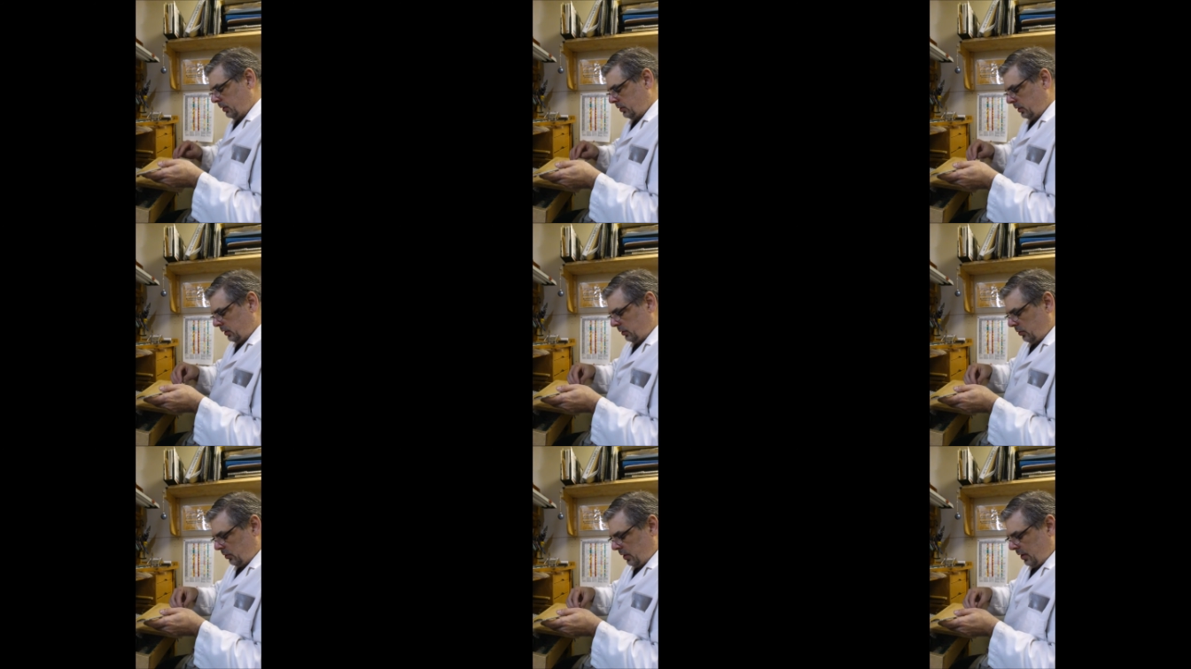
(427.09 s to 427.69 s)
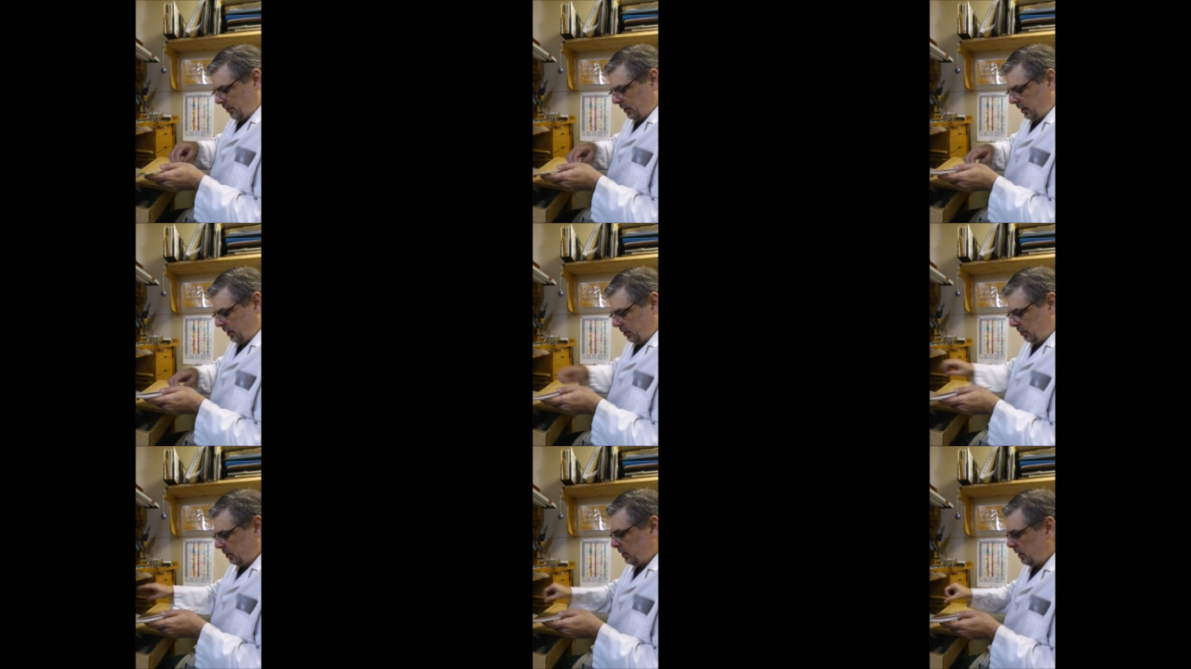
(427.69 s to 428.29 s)
make sure you don't have any
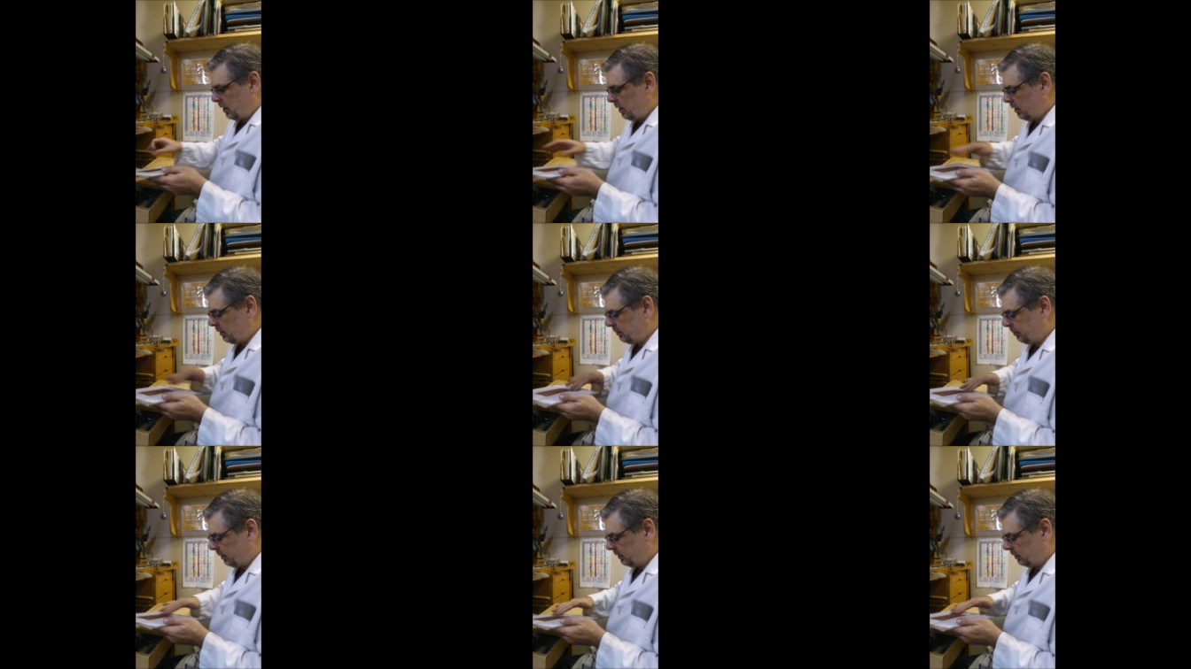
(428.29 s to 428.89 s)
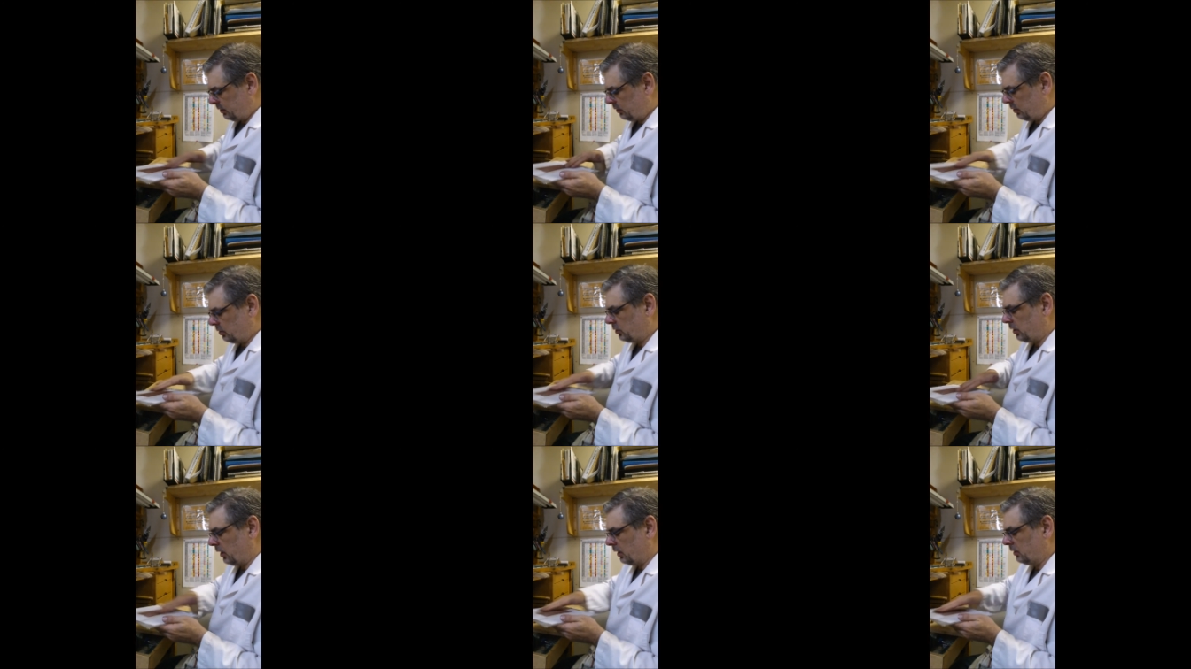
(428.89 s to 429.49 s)
little pieces or
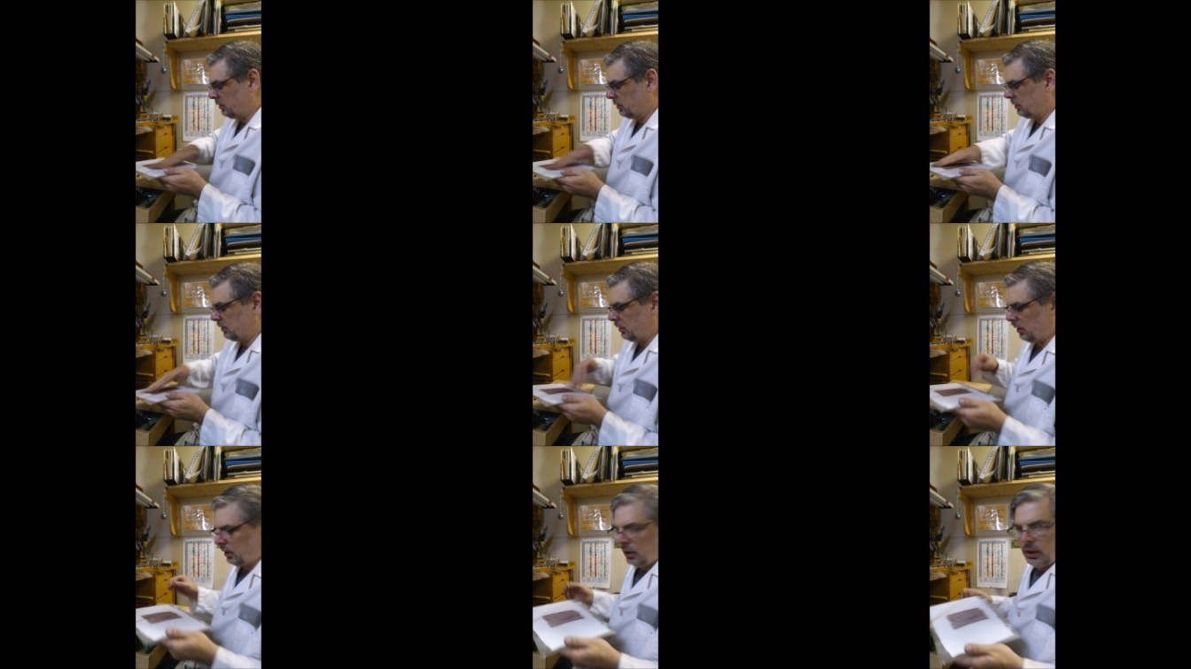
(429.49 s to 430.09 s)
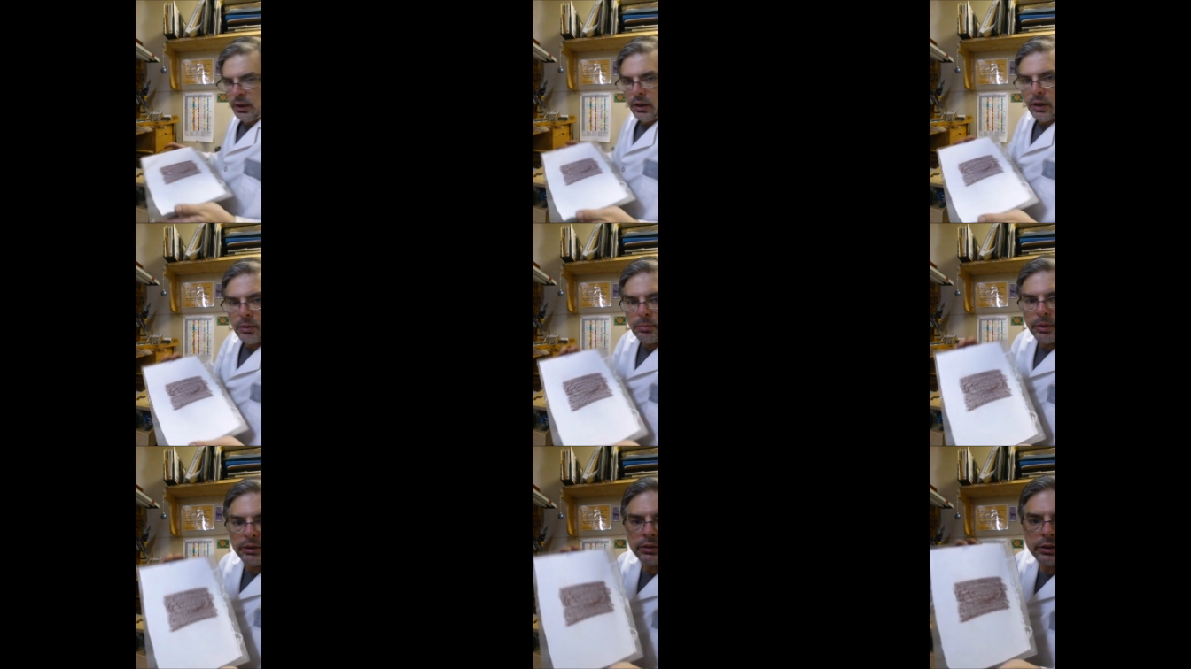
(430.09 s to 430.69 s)
chunks.
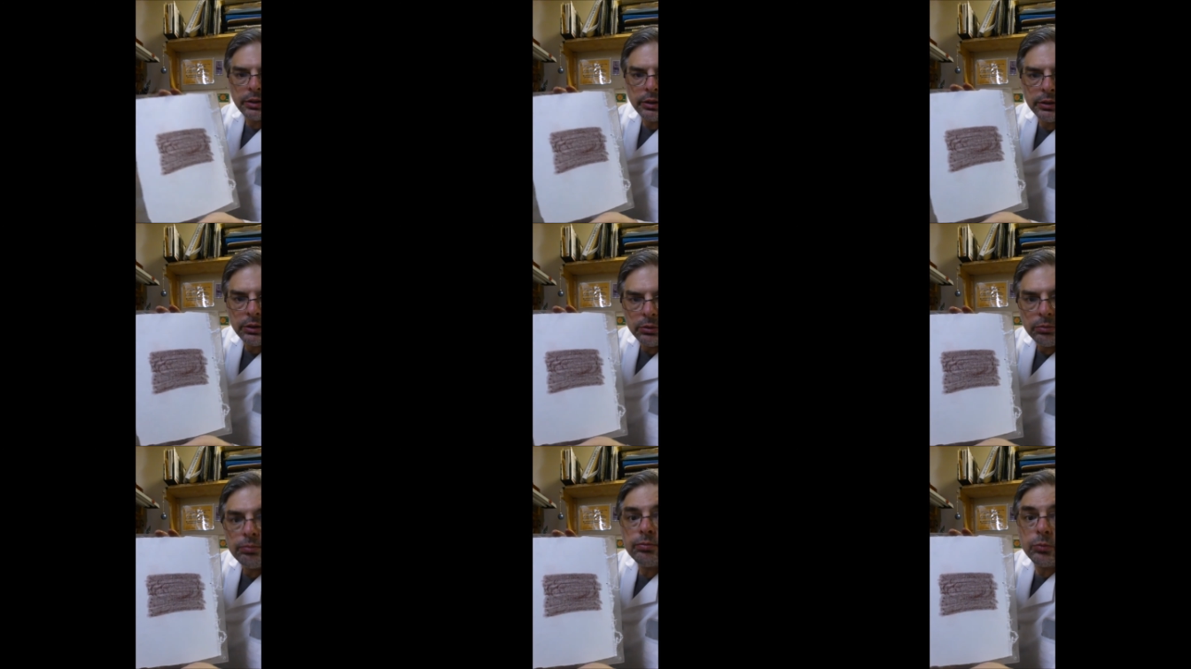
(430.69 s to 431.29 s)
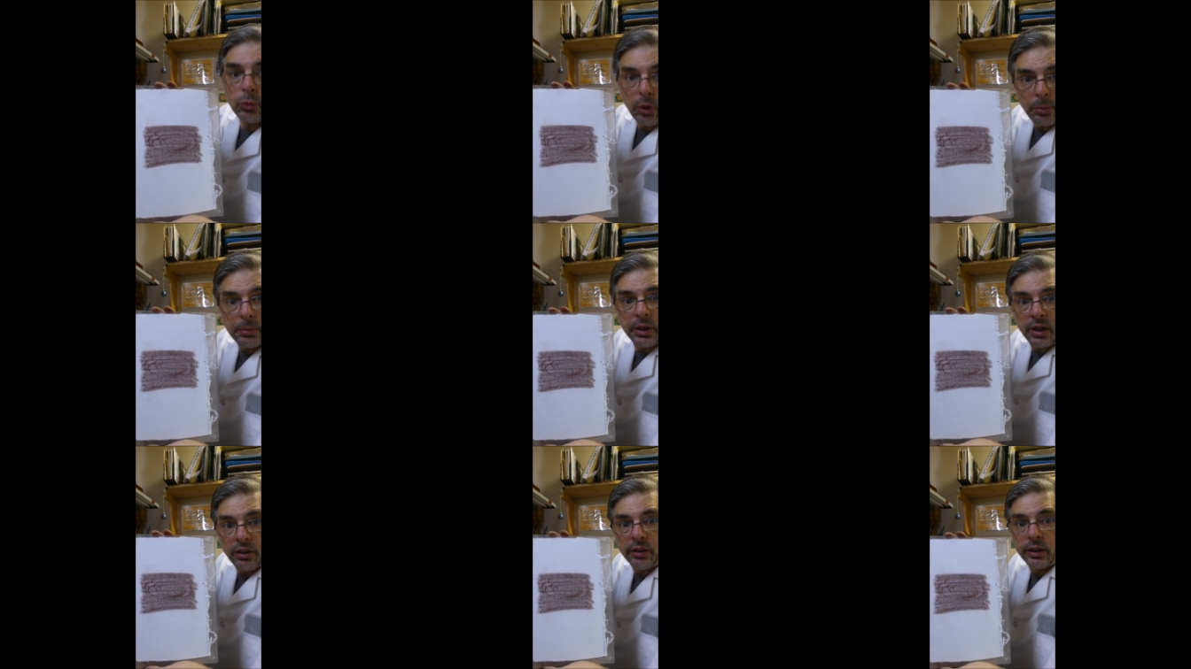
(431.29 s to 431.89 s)
And basically you
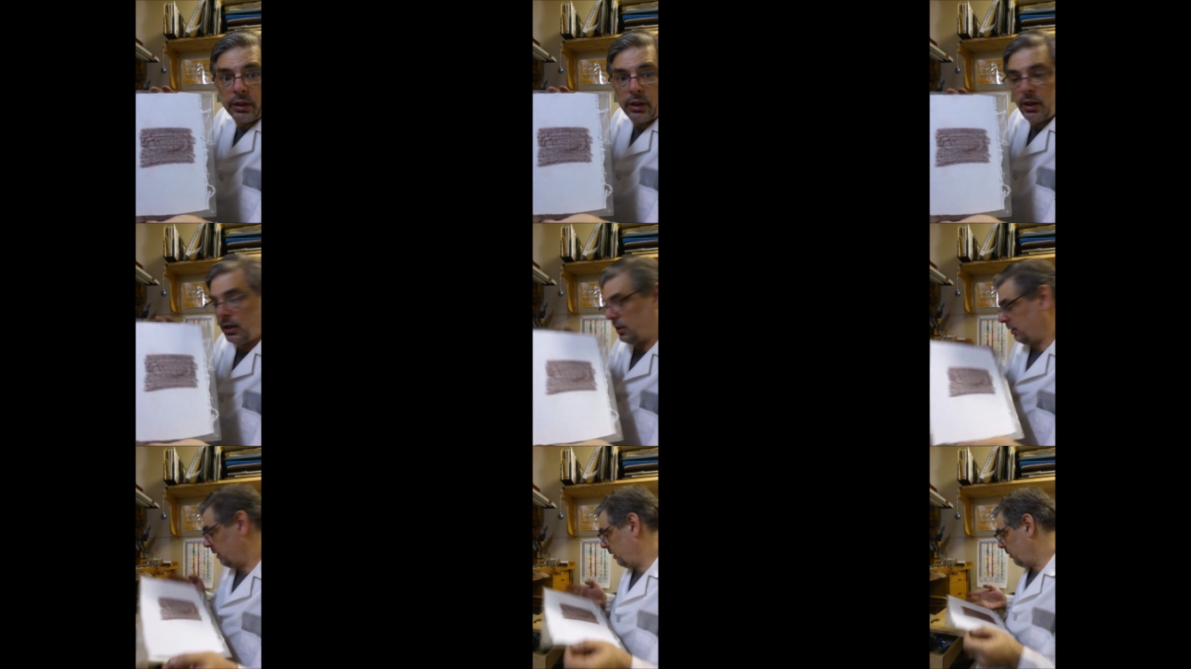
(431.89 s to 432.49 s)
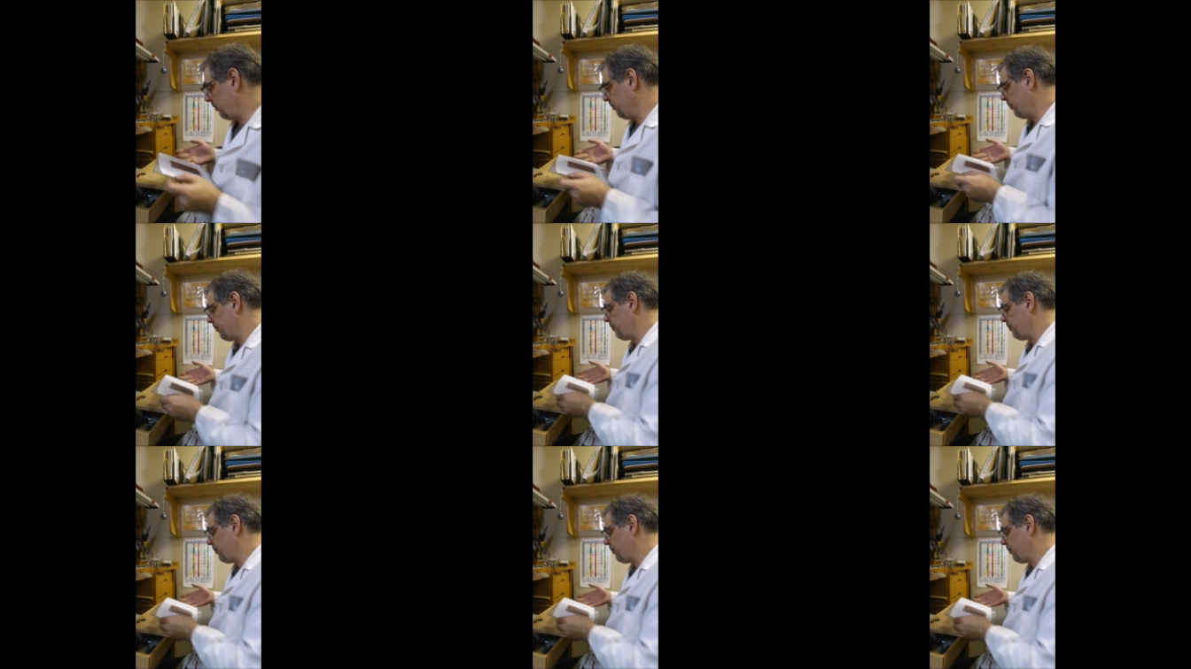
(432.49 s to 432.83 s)
rub an area on there.